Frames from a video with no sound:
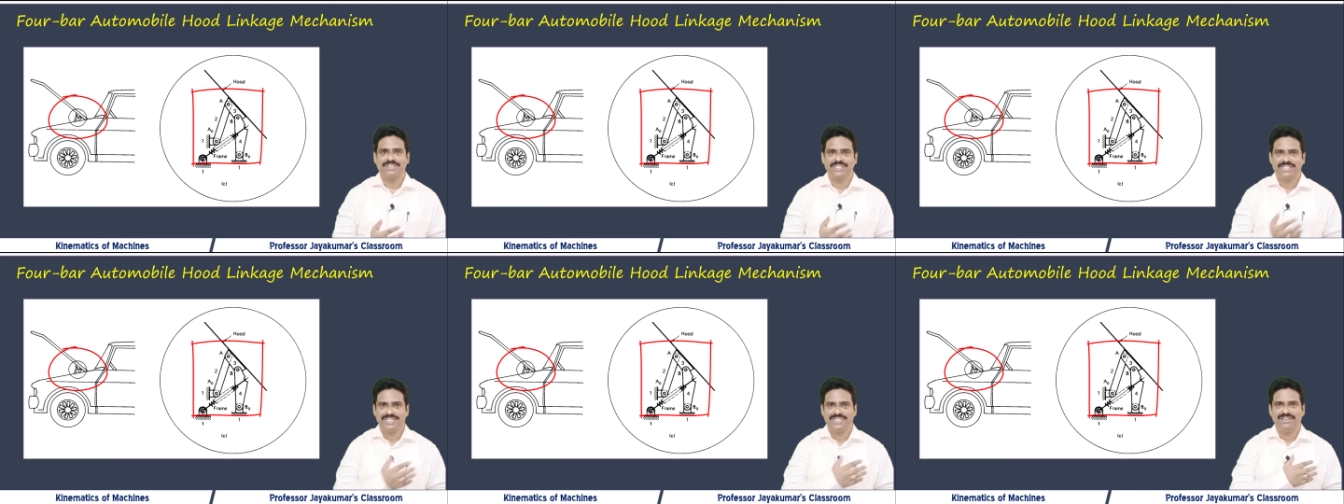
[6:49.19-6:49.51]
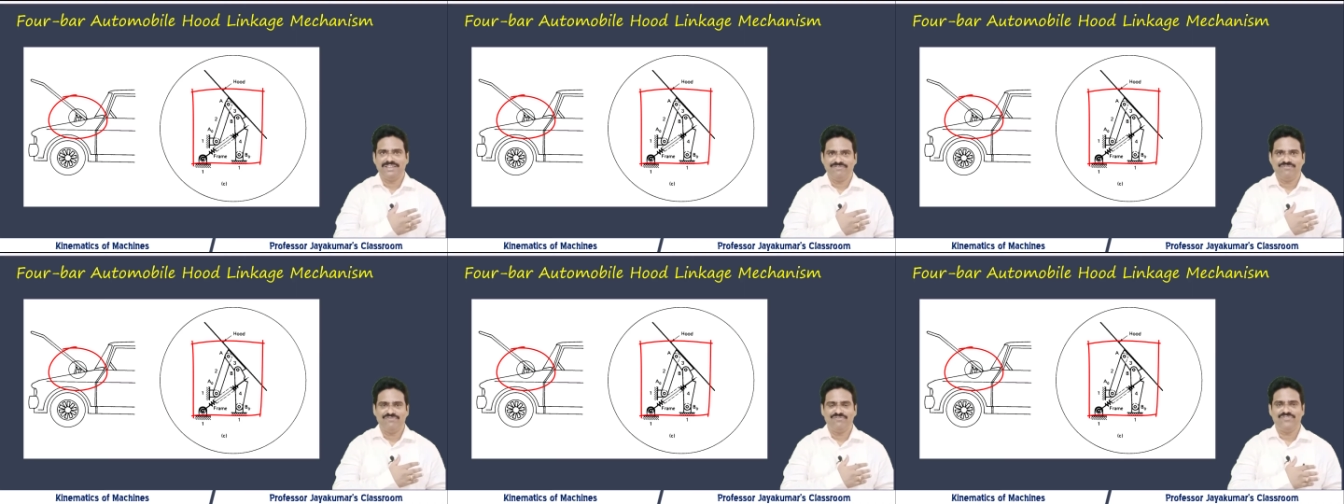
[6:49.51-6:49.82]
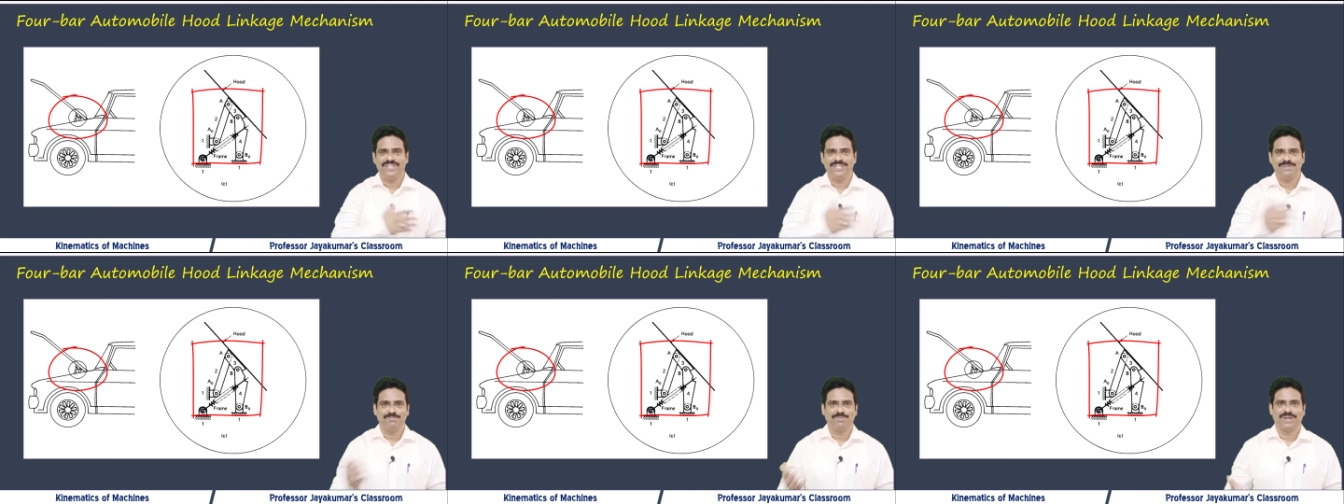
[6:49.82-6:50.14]
in
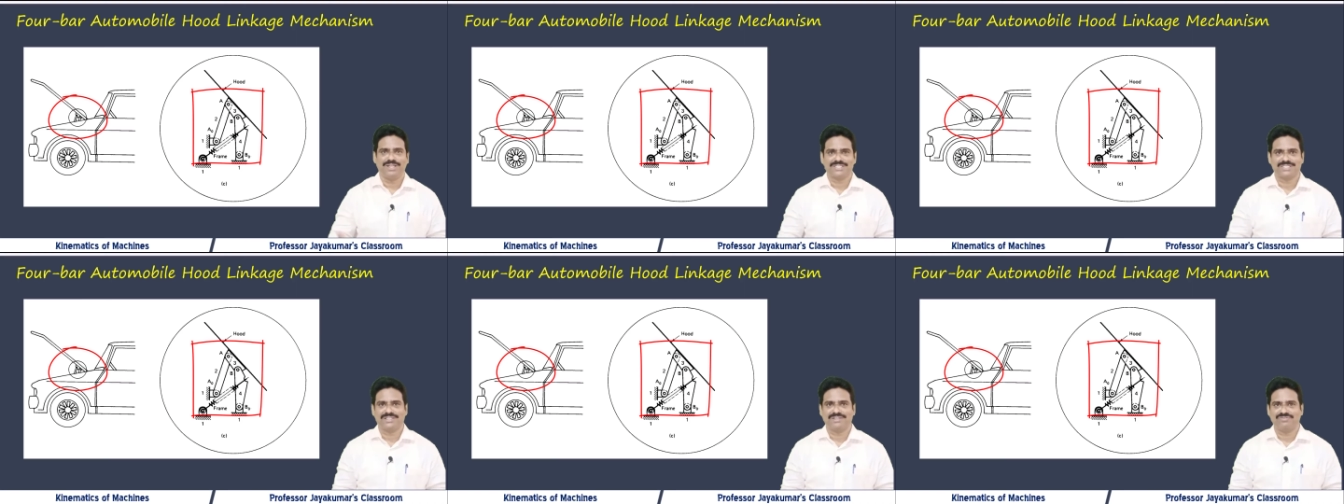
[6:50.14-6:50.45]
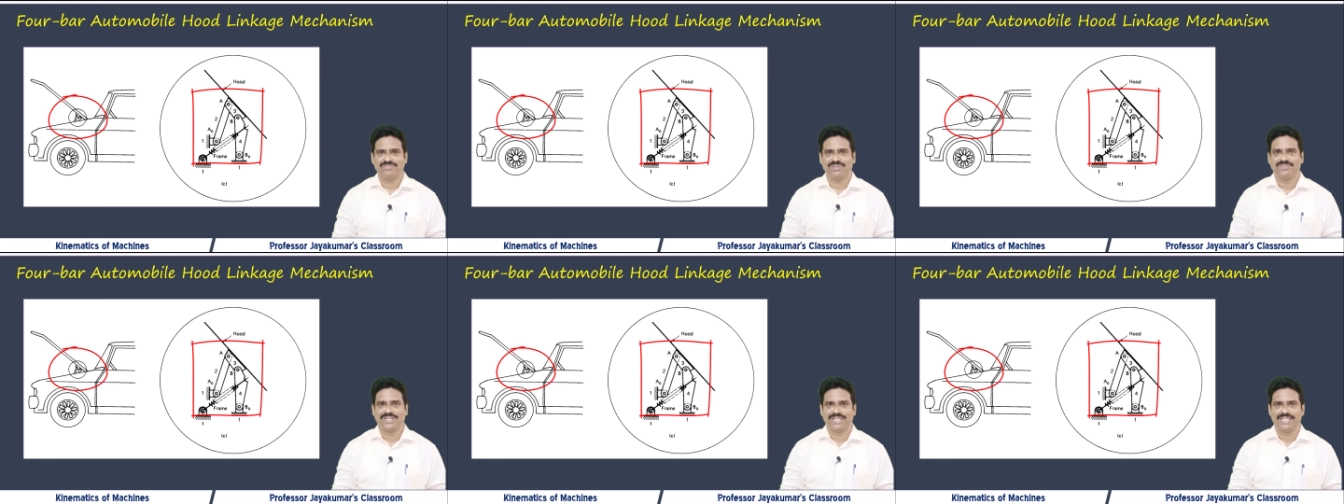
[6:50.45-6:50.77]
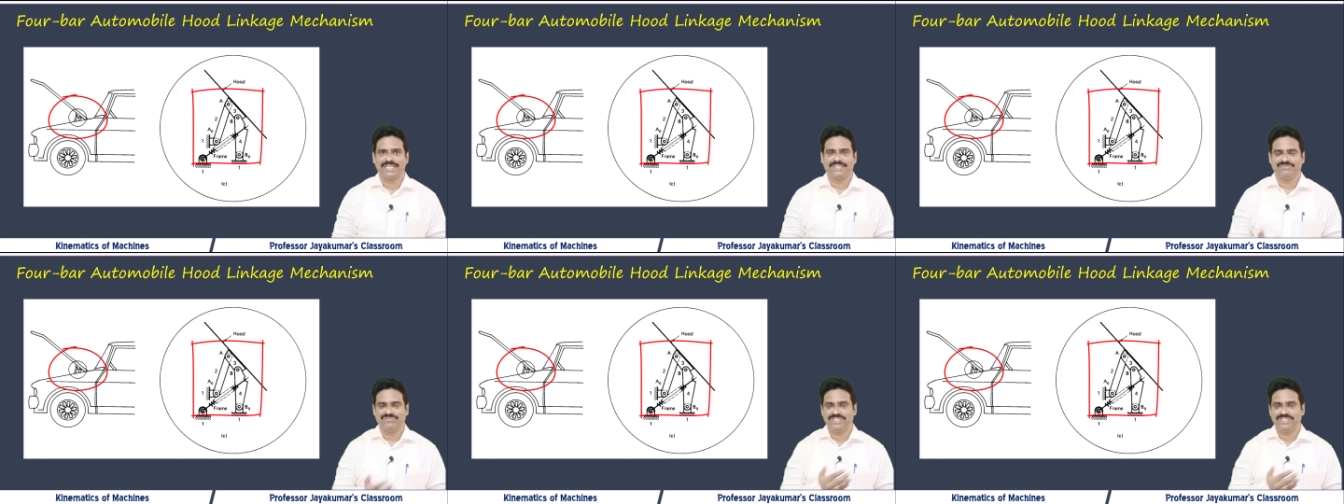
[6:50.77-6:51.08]
every parts of our
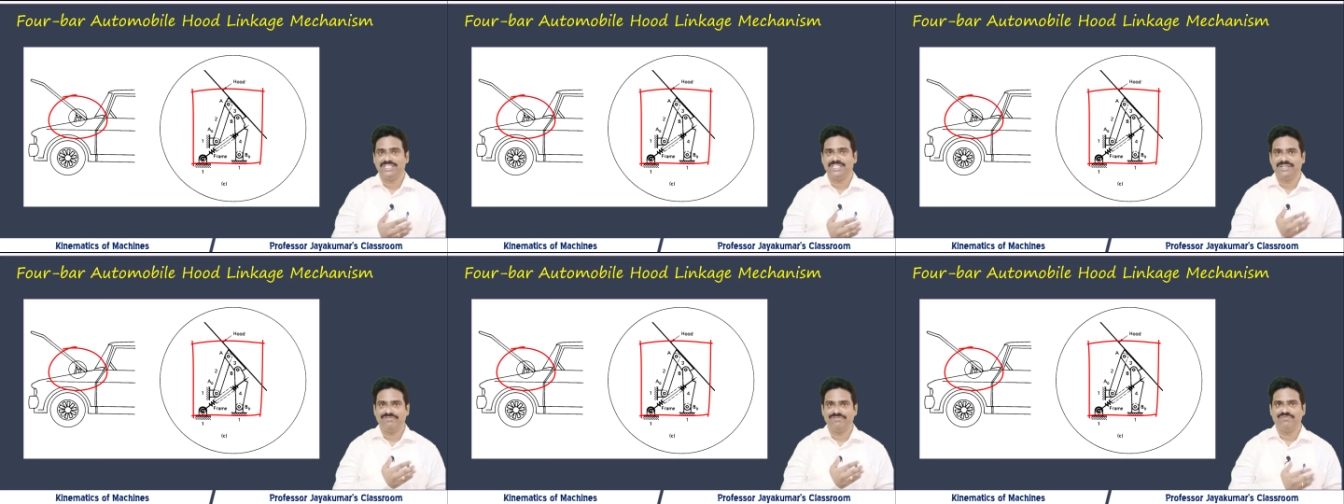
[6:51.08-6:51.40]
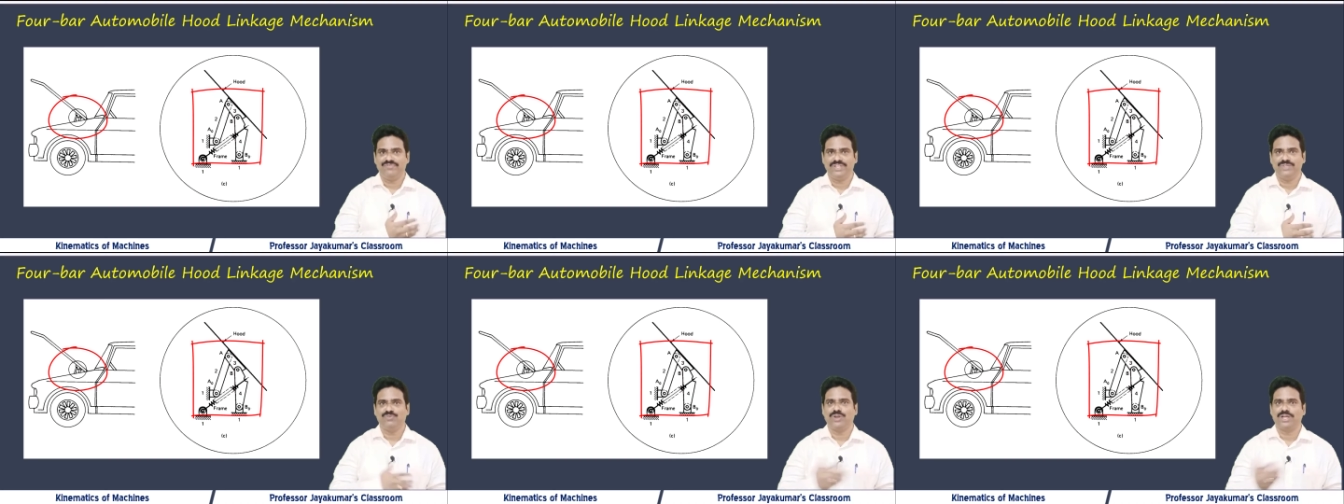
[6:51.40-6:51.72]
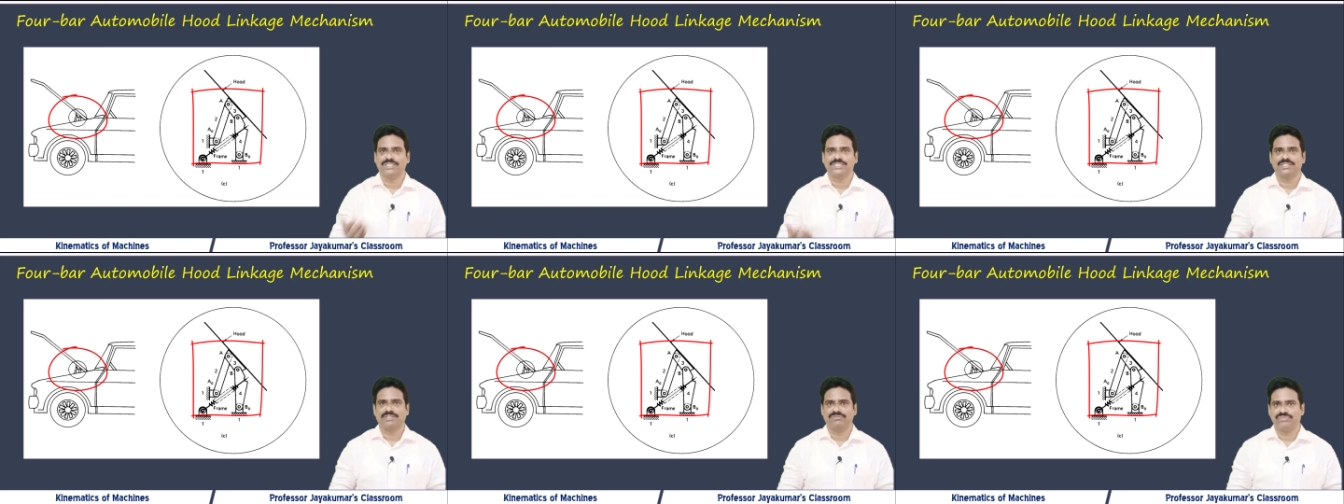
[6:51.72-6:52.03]
life, in every
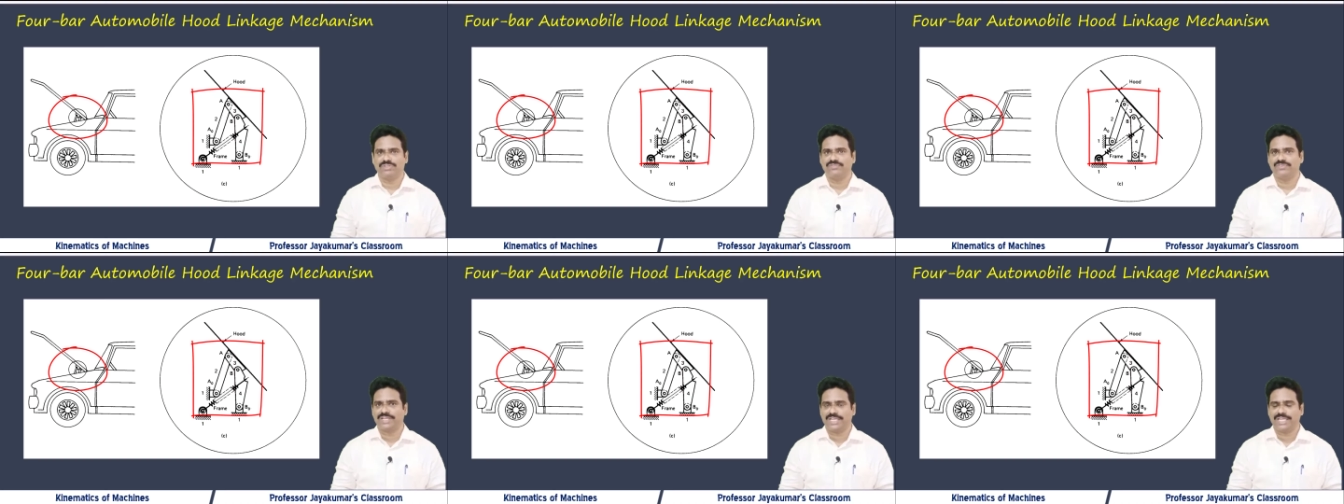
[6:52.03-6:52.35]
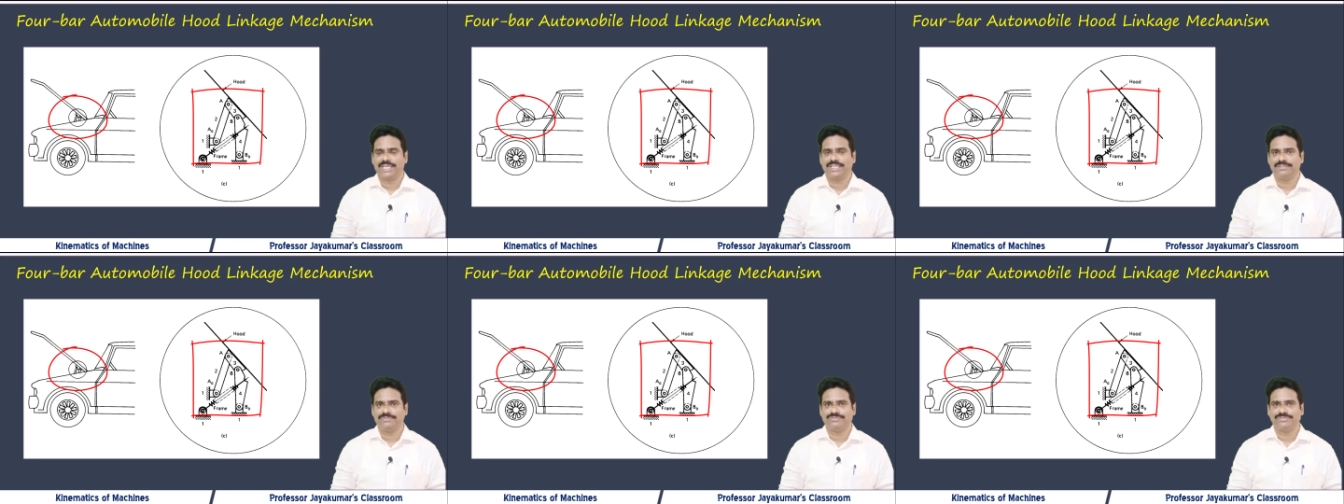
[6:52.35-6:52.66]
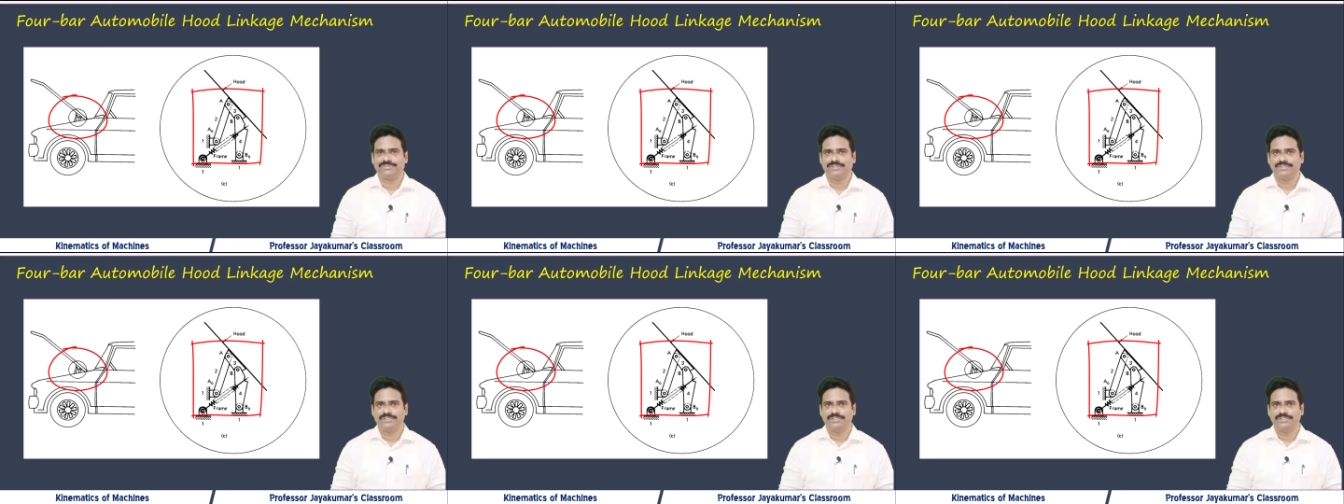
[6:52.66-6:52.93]
walks of our life.